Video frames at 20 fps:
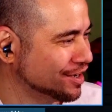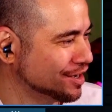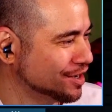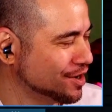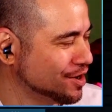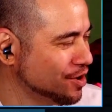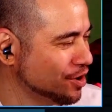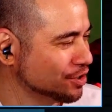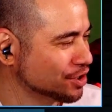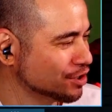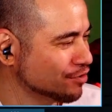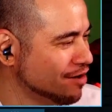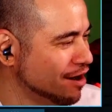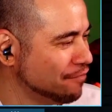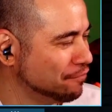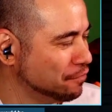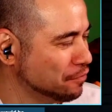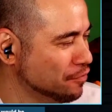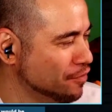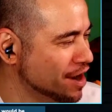
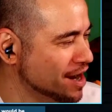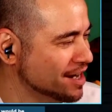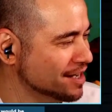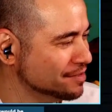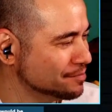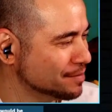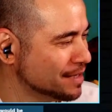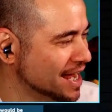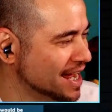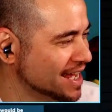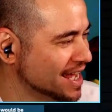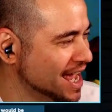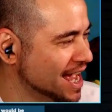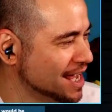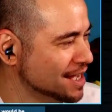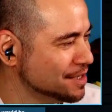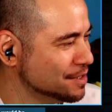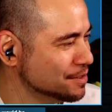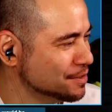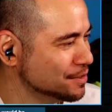Ralph Lauren and been like, yeah,
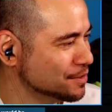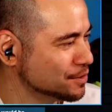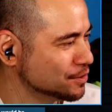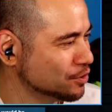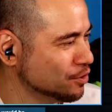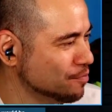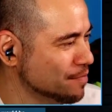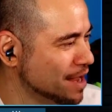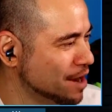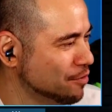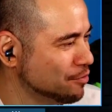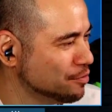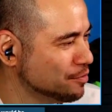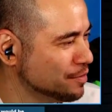sort me out with the